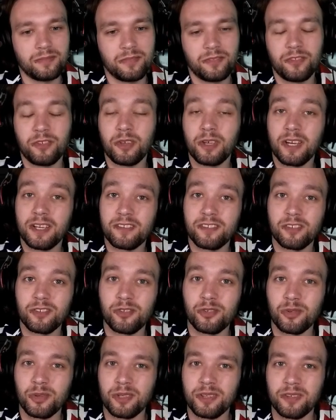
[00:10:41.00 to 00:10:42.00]
if you guys
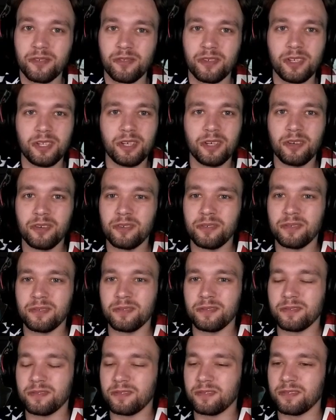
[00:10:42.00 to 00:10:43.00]
enjoyed the video,
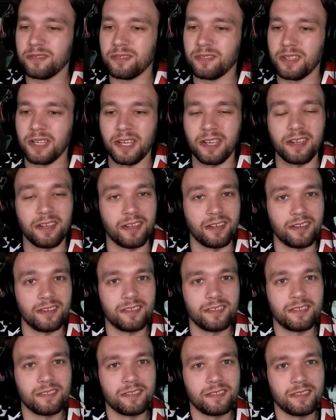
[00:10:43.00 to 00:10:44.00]
hey,
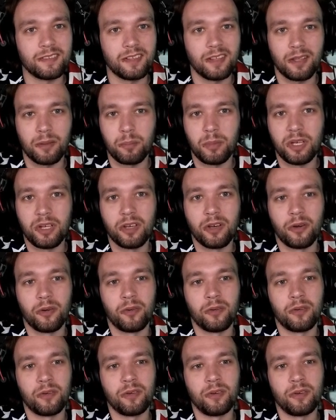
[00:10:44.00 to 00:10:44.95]
let me know.